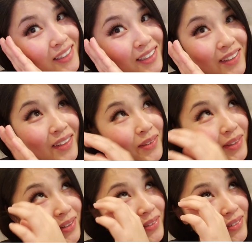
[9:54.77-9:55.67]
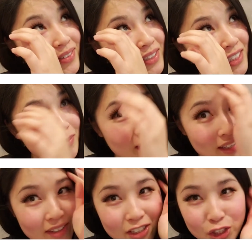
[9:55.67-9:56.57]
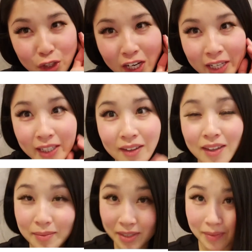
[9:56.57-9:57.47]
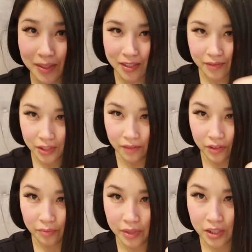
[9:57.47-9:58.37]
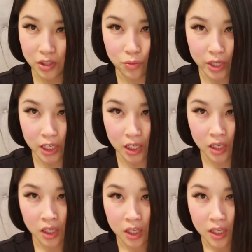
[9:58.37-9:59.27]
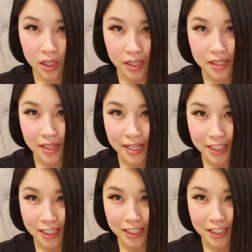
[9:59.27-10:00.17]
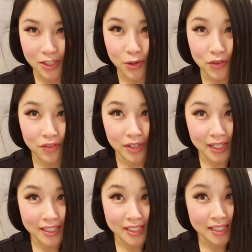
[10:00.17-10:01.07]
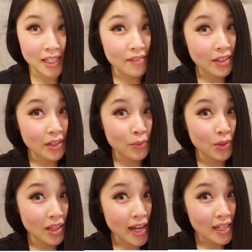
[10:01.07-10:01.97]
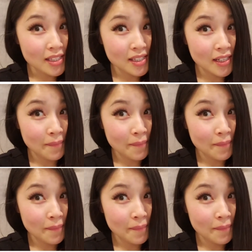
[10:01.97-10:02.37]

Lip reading: So I don't know. Just give it a try. Thumbs up this video if you want me to wear these lashes overnight to see if it will last.